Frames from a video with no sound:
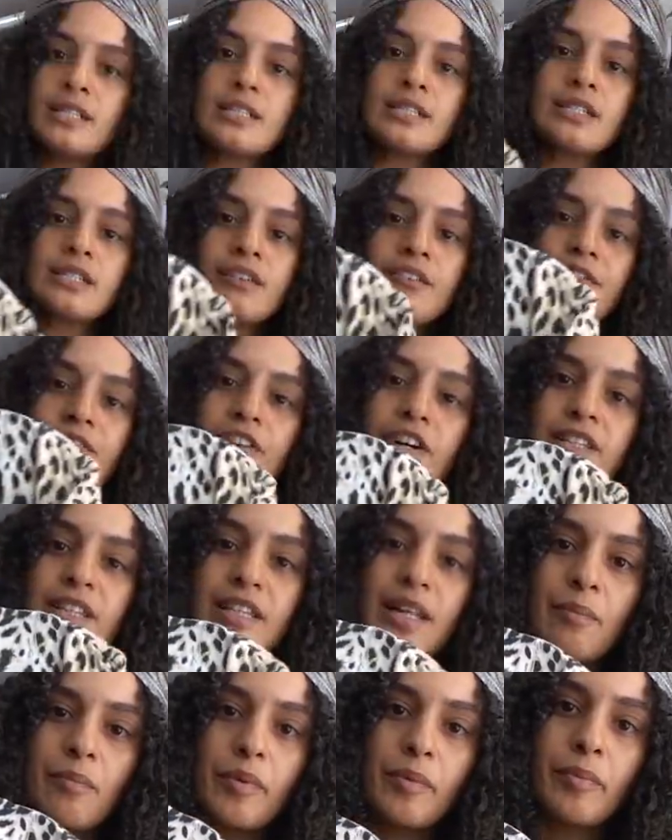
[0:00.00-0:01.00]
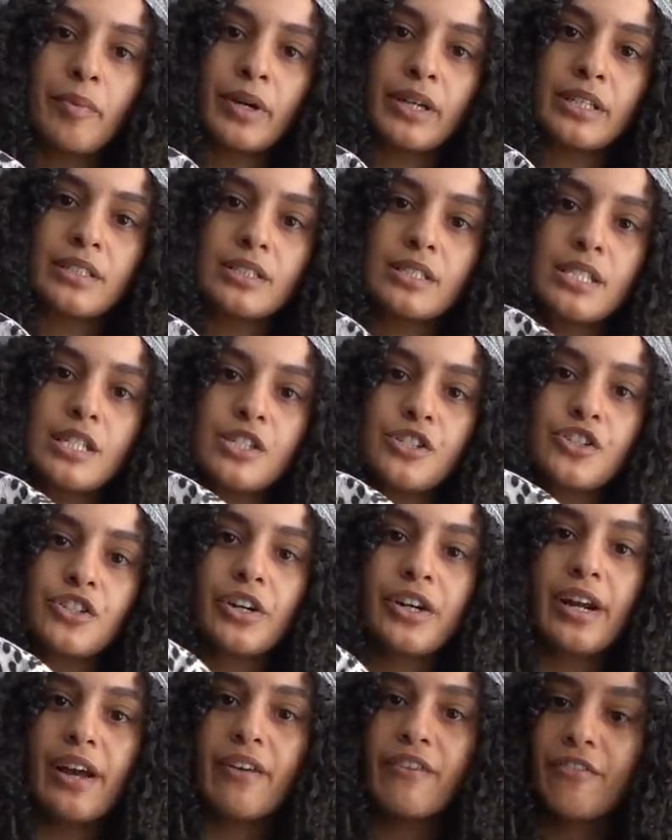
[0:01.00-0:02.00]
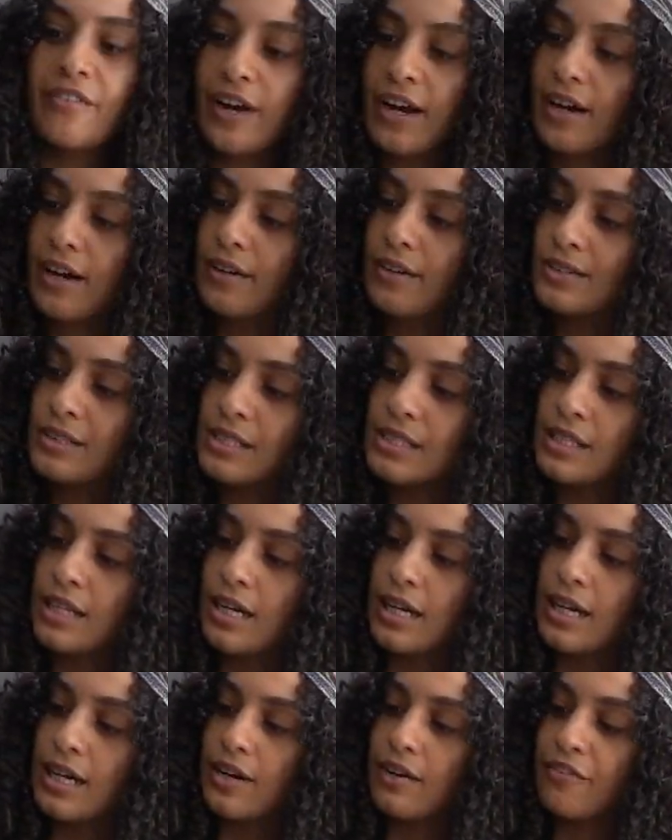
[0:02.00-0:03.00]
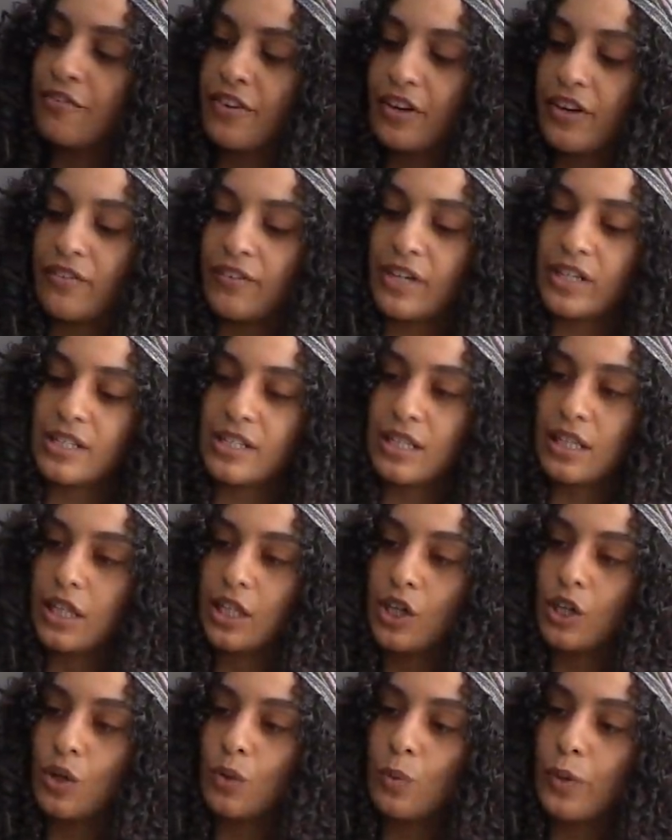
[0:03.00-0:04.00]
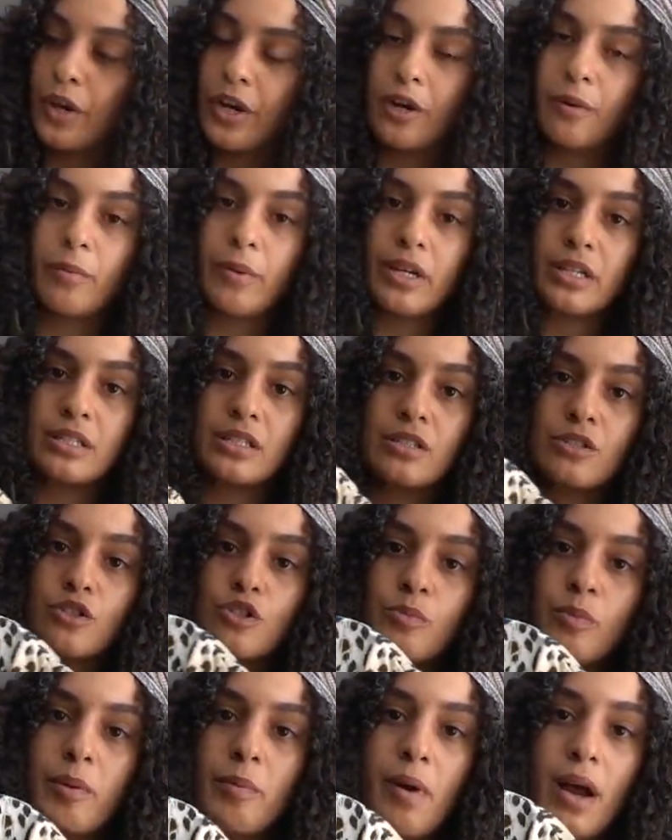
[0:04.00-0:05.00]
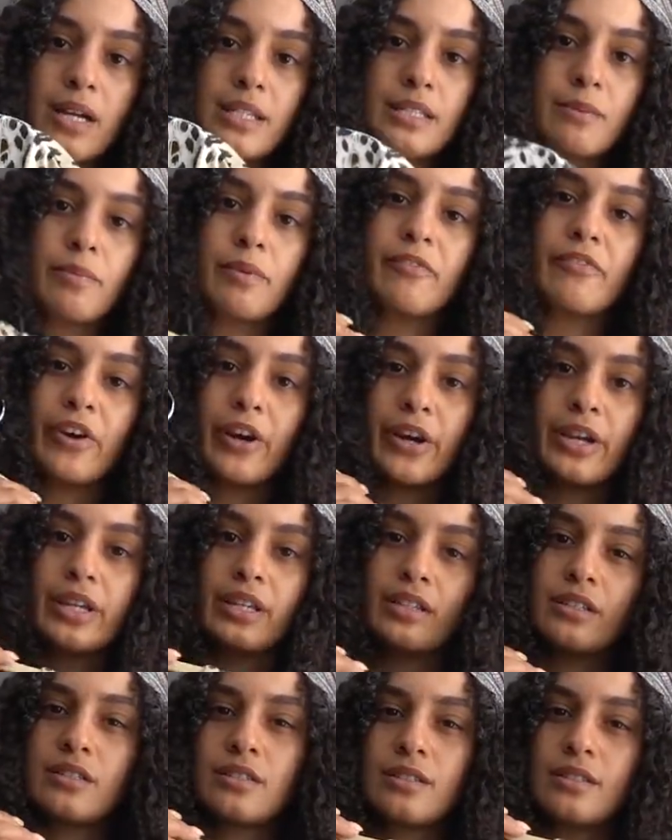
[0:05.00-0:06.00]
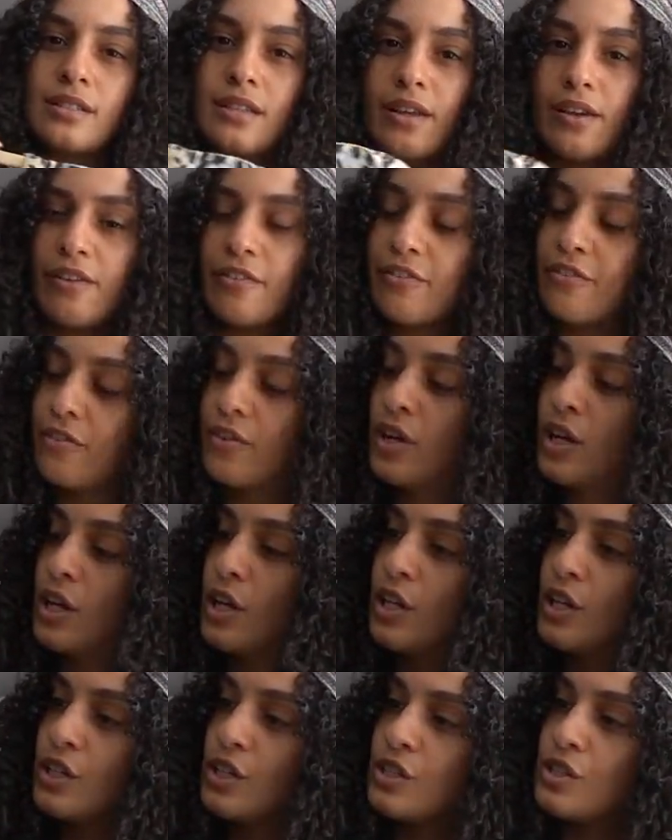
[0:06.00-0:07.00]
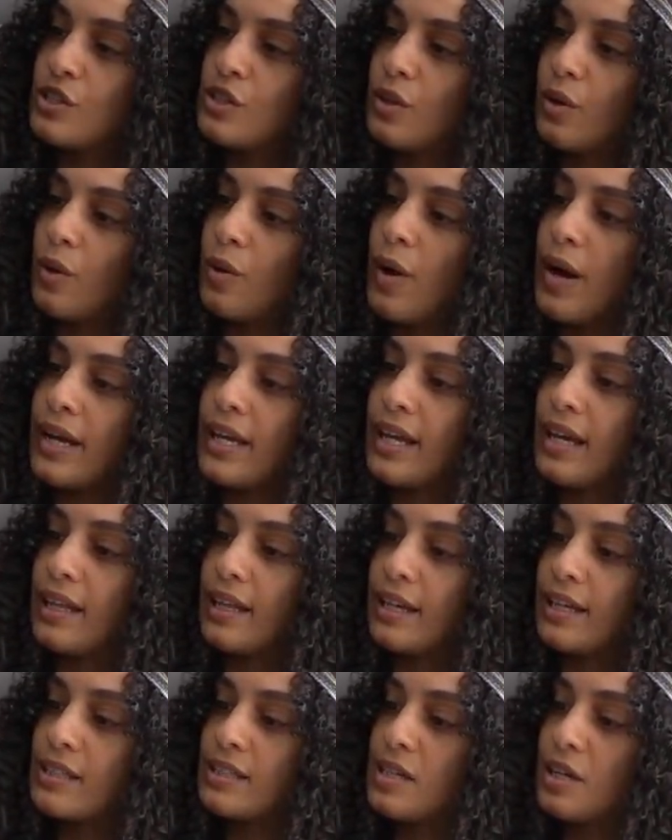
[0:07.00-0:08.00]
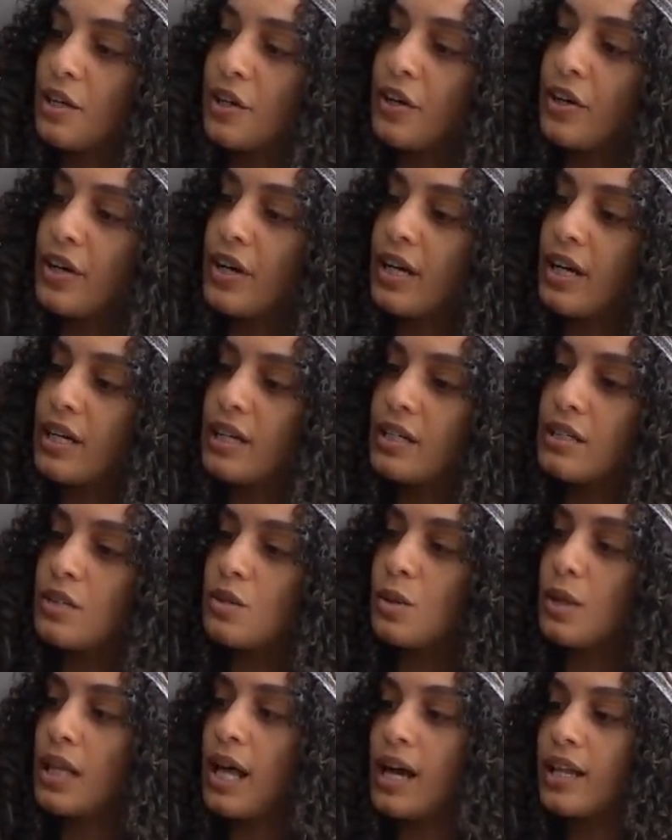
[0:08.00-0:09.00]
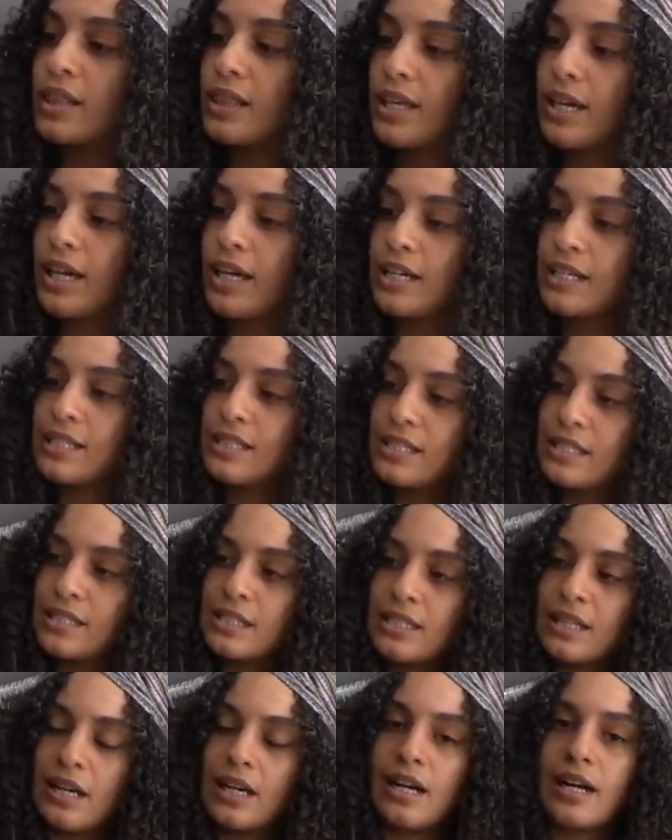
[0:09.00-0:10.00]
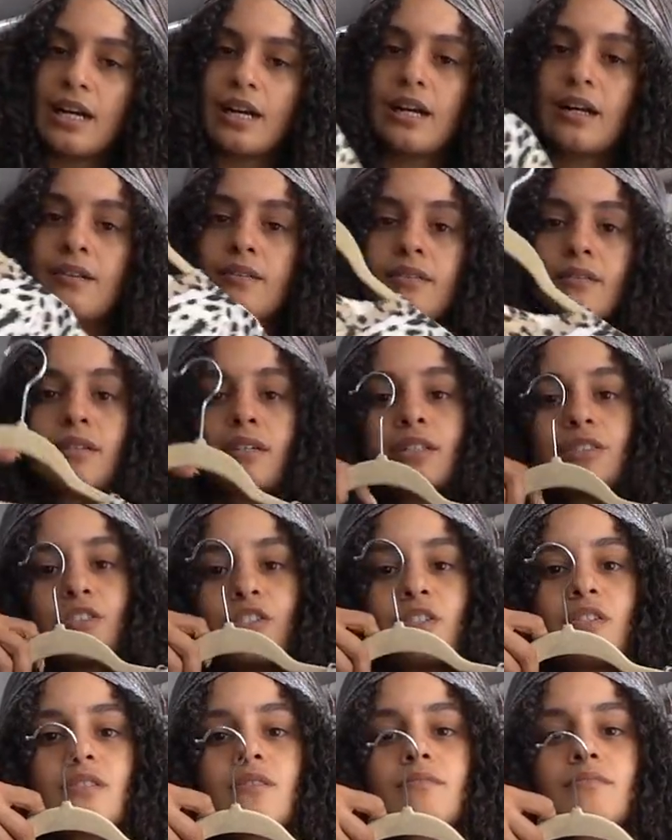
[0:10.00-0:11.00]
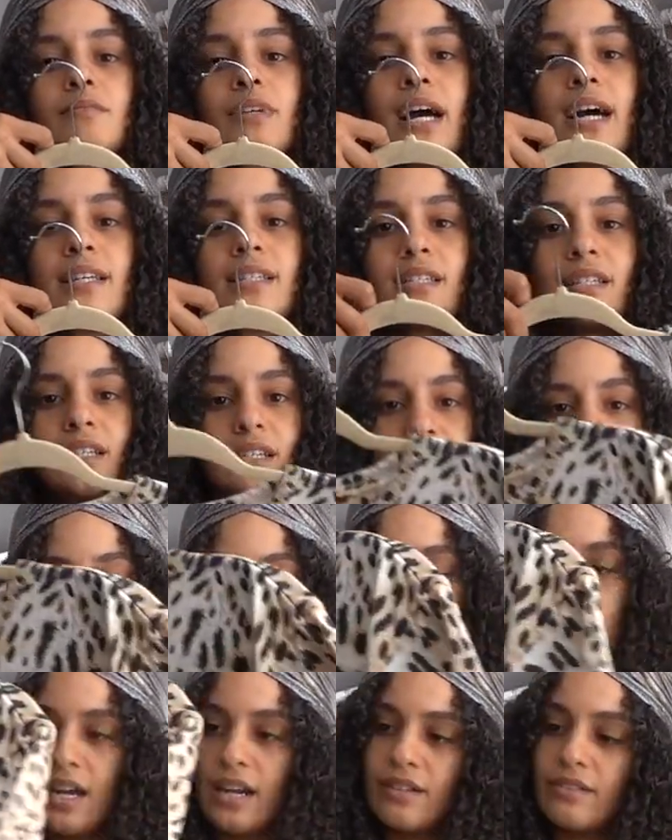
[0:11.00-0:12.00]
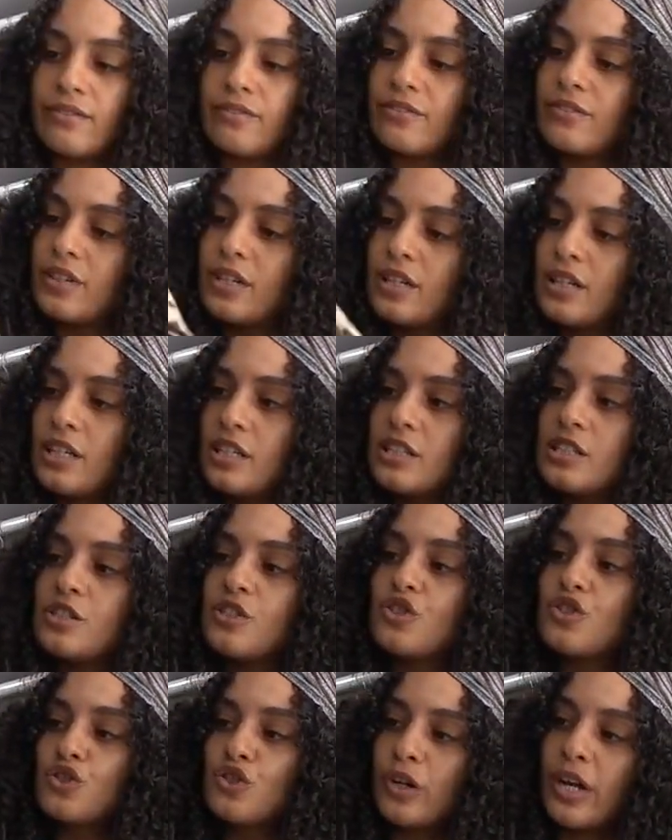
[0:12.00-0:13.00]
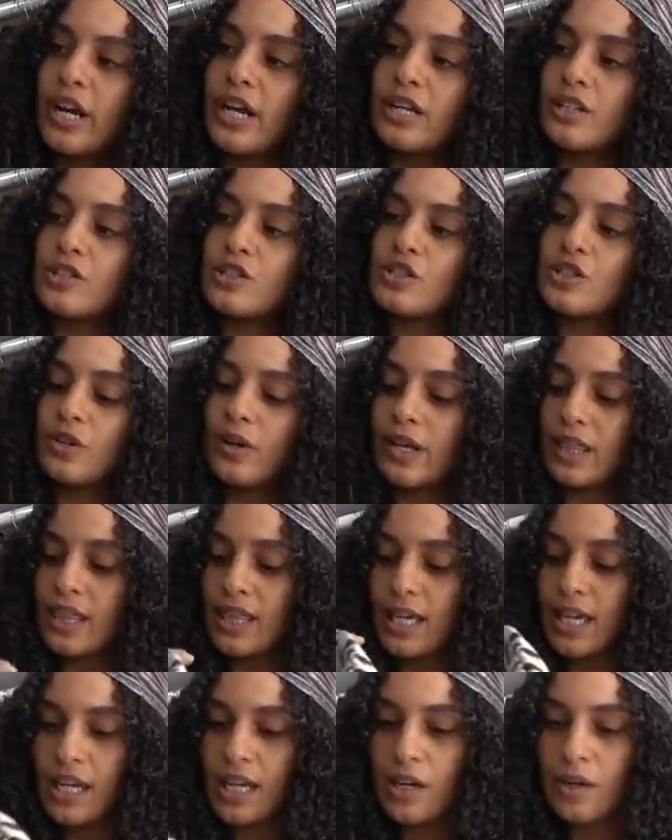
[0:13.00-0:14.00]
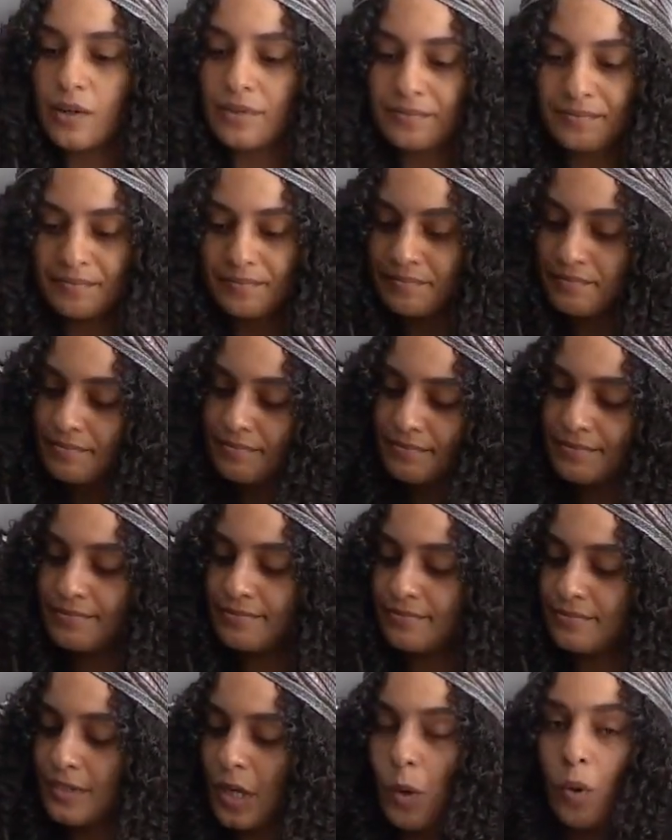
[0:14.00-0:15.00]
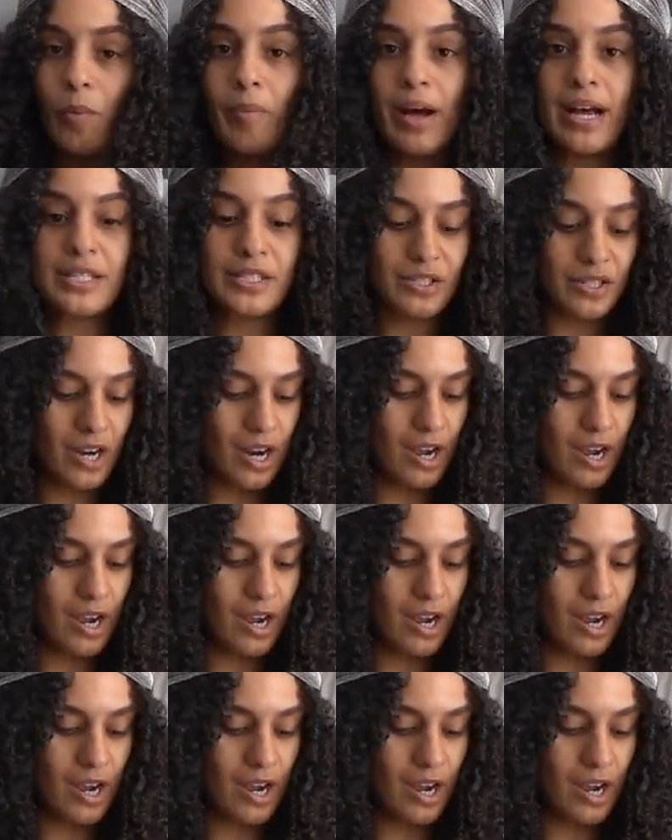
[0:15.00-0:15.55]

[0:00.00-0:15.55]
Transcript: This is a fun leopard print t-shirt I found. Uh, fit of it is a little weird because it's super boxy but very stiff, so I can't like tuck her in to a lot of things. Uh, just as it is, kind of strange, so I think we'll pass her